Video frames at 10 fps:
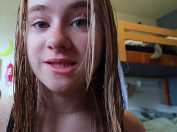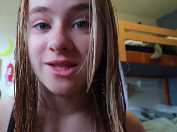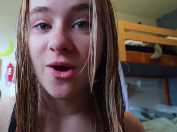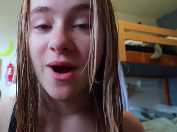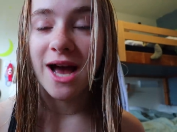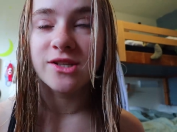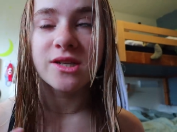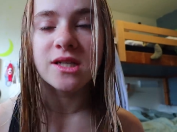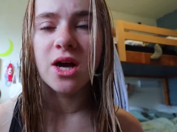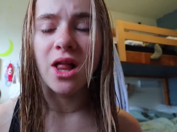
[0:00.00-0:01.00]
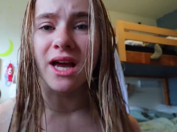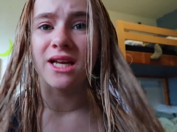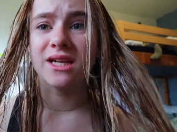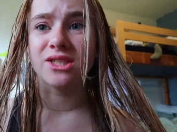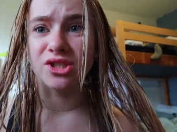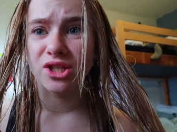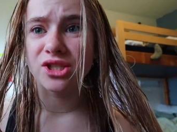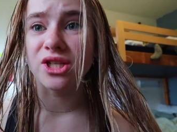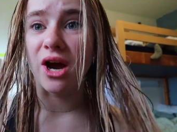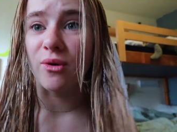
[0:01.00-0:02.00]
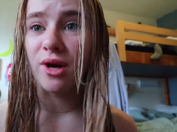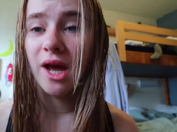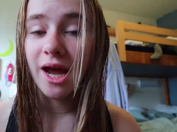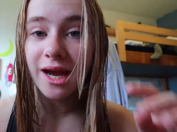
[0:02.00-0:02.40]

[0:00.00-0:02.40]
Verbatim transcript: so as you can tell, I just showered